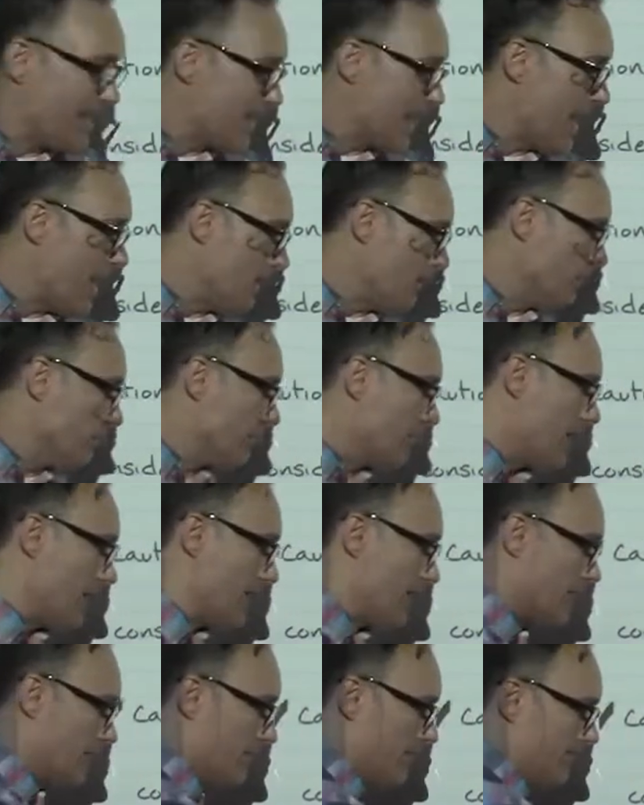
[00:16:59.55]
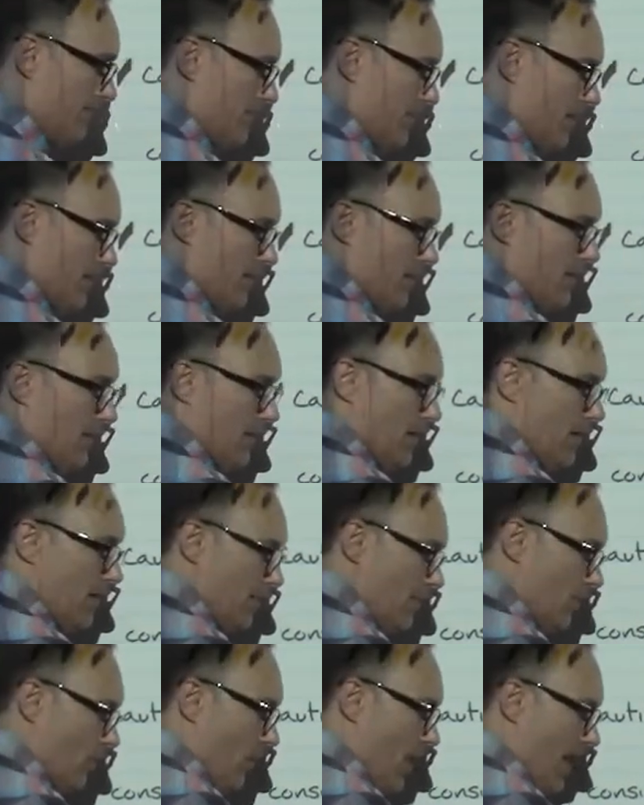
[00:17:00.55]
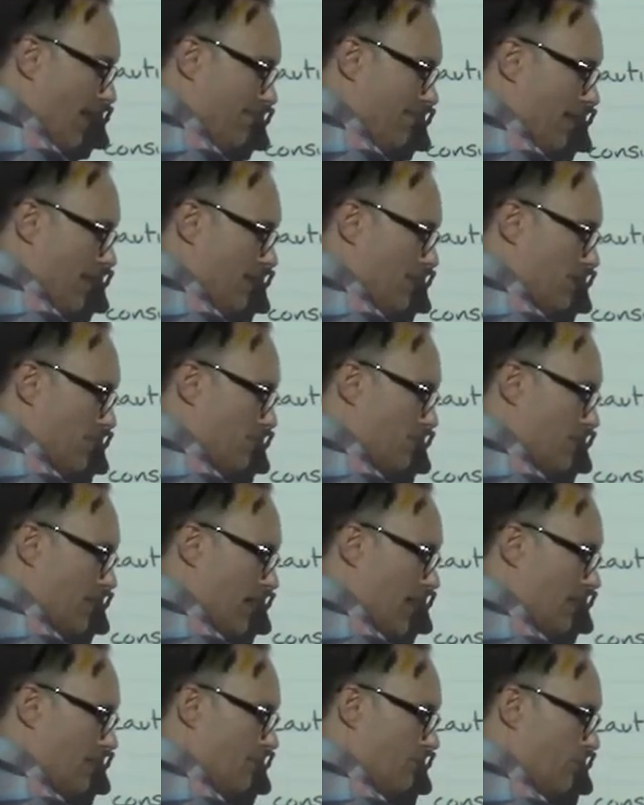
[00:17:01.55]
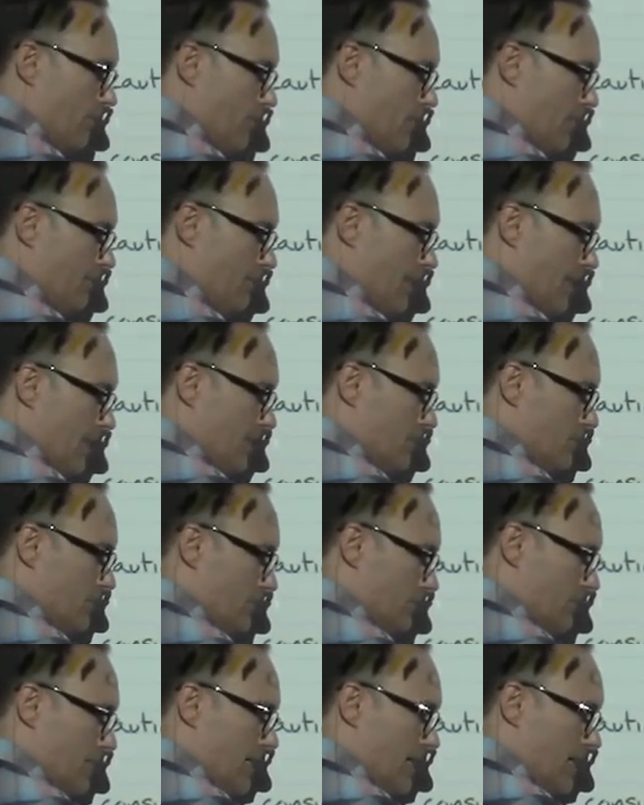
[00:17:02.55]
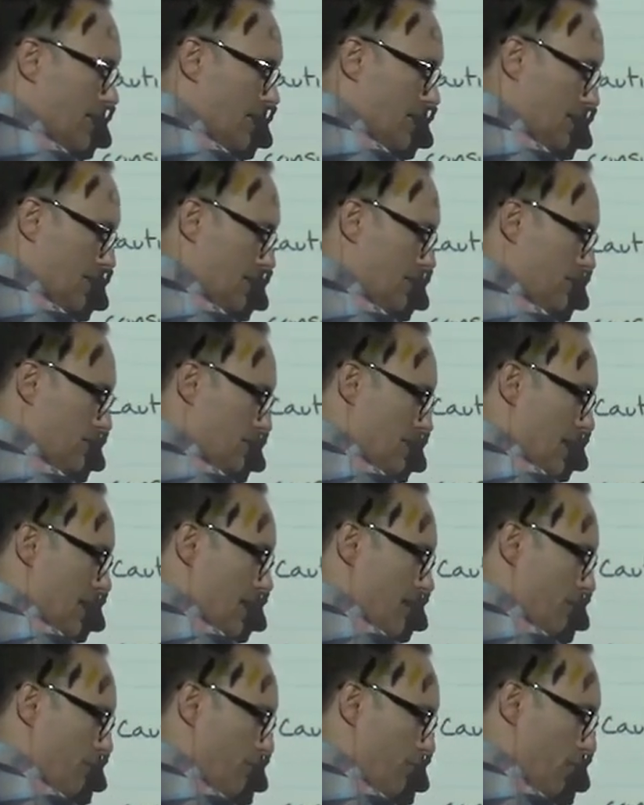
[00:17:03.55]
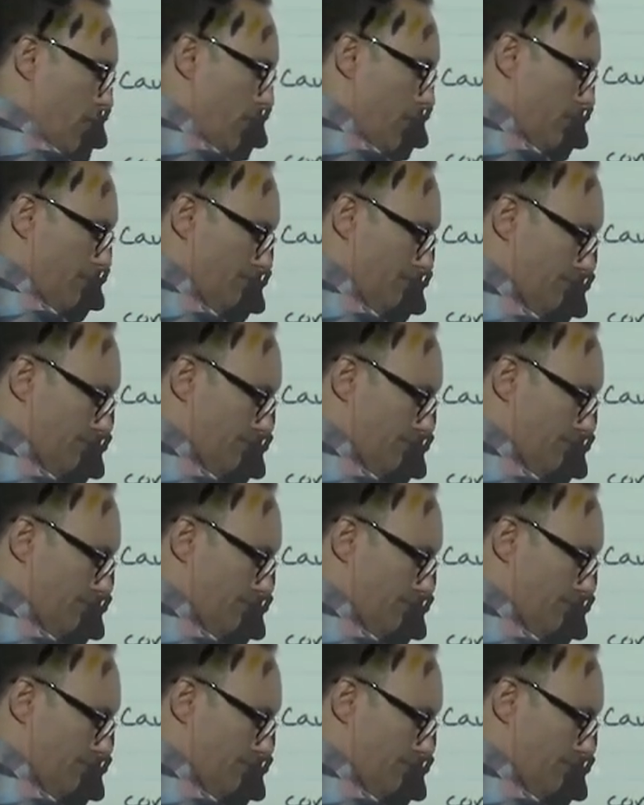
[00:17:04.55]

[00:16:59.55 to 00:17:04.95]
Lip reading: out, right? The y value, -1 minus 3 is -4.